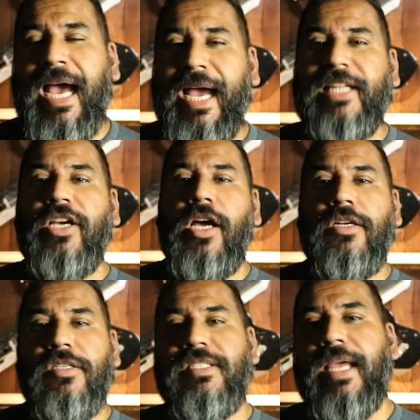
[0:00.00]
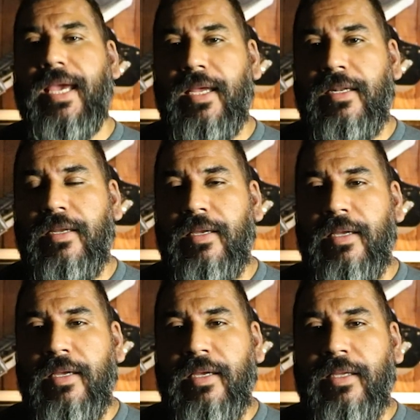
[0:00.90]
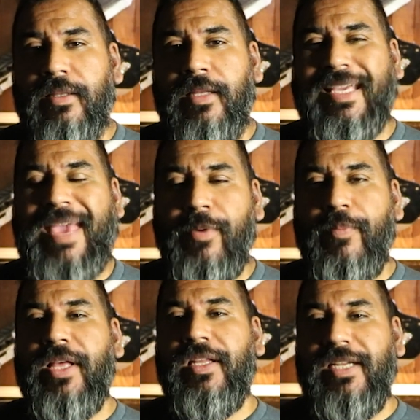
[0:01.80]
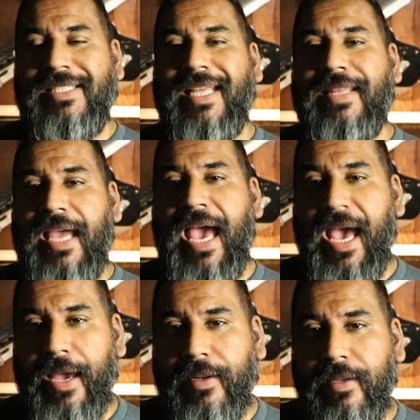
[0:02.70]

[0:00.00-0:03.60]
I had to understand the capabilities that they had.